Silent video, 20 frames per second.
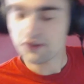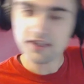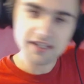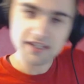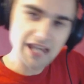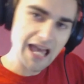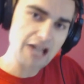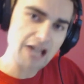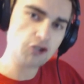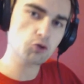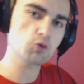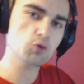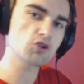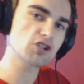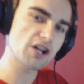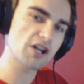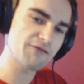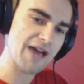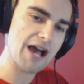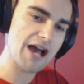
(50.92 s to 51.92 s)
the casual
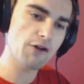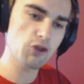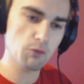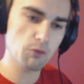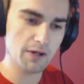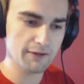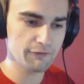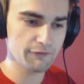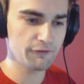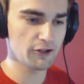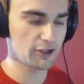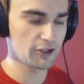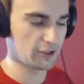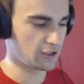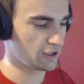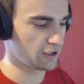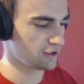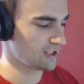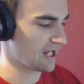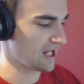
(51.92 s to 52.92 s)
stuff out the way
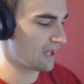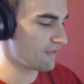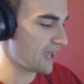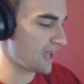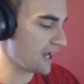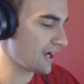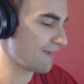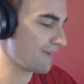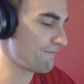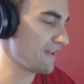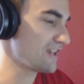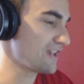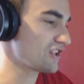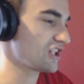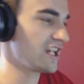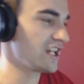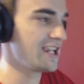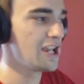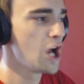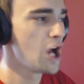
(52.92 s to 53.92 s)
first, and then
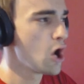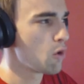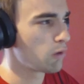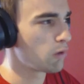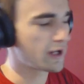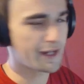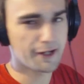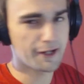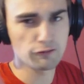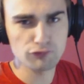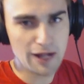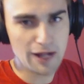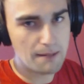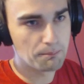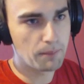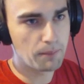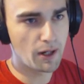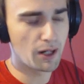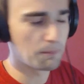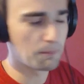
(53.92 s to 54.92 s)
eventually we're gonna
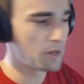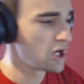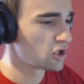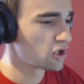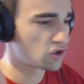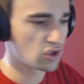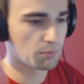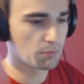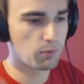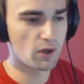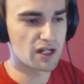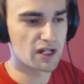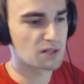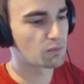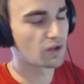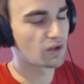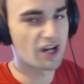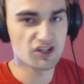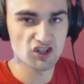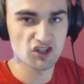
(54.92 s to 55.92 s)
ramp up to the
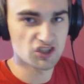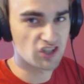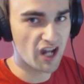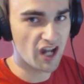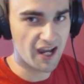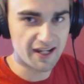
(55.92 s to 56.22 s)
point where I just